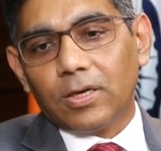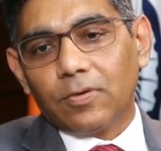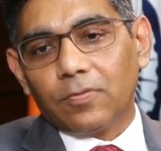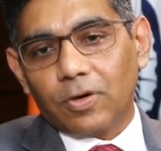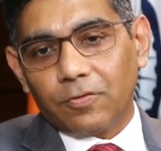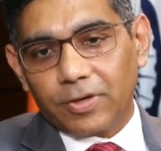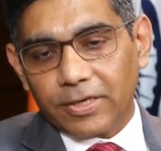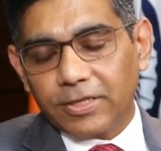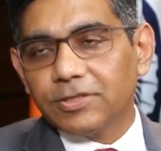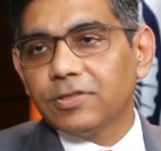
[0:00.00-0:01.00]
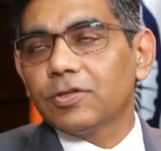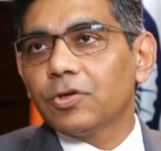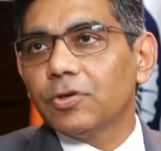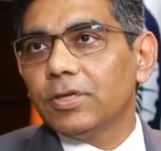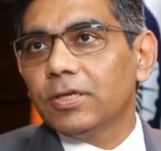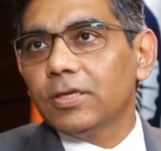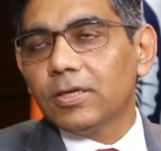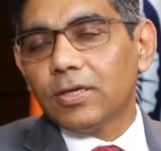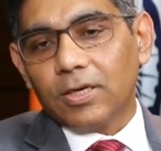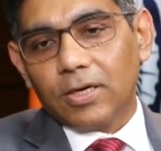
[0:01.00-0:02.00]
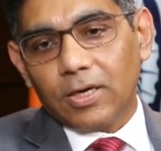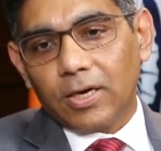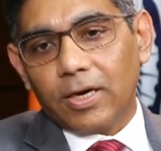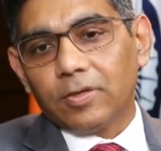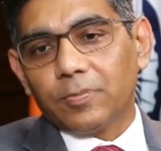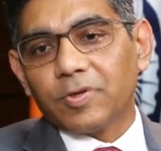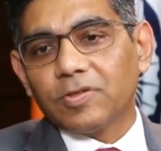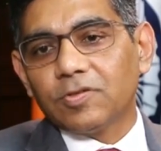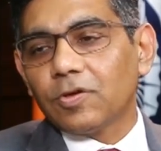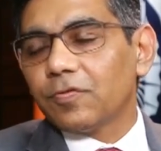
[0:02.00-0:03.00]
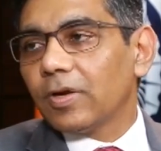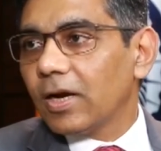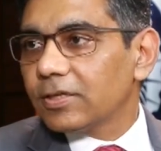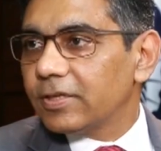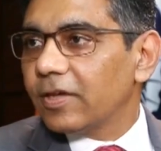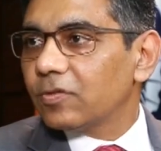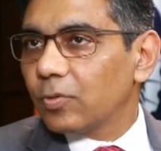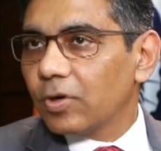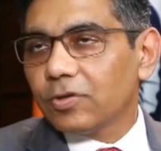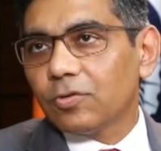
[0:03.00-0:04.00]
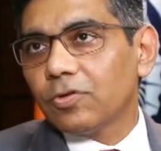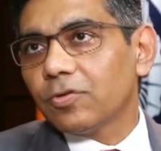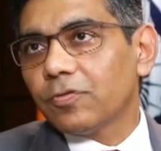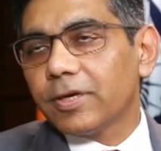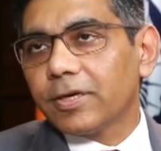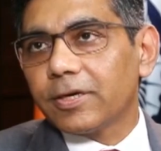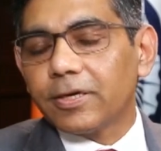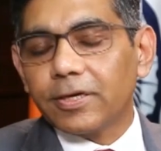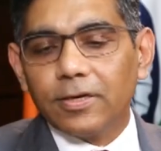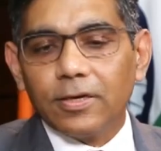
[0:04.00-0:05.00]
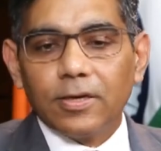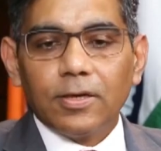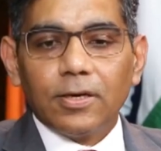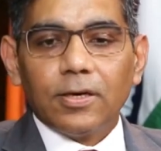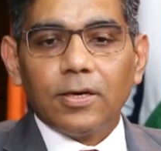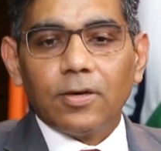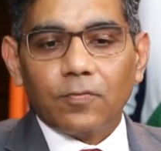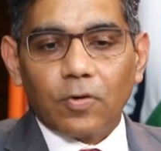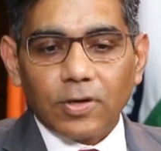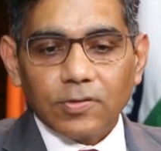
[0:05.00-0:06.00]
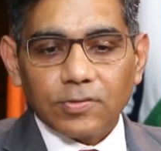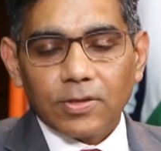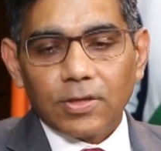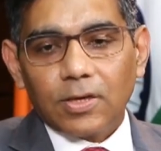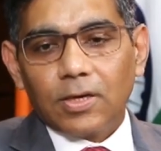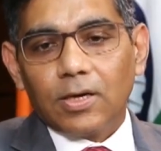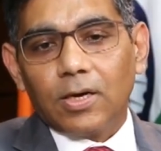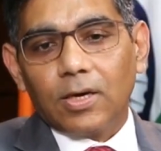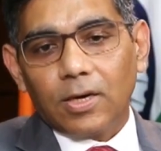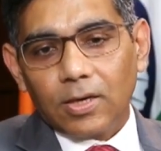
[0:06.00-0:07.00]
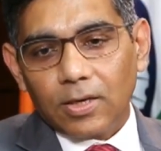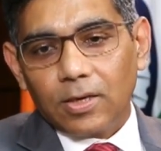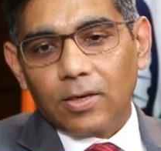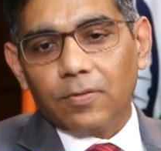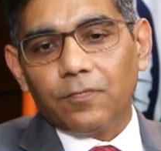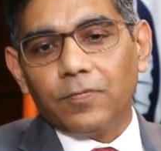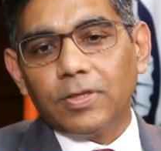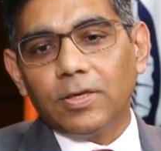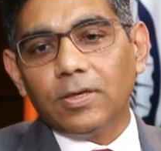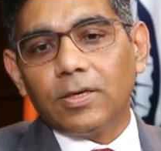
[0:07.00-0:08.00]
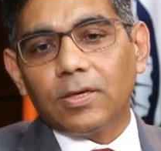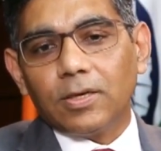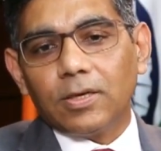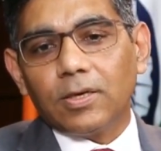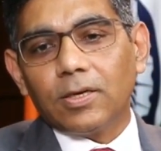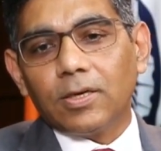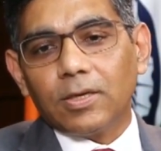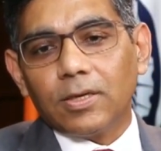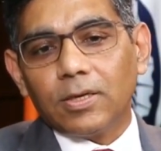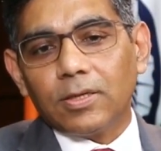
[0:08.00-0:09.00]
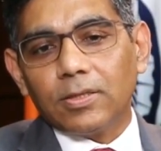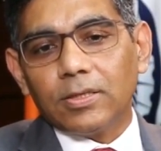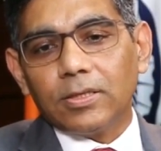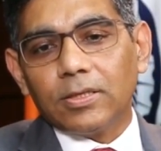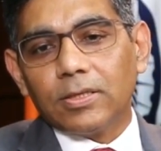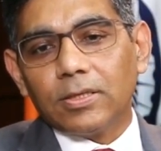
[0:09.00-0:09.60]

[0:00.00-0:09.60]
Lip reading: for our energy security, and the presence of a large diaspora is also very critical for us. Within the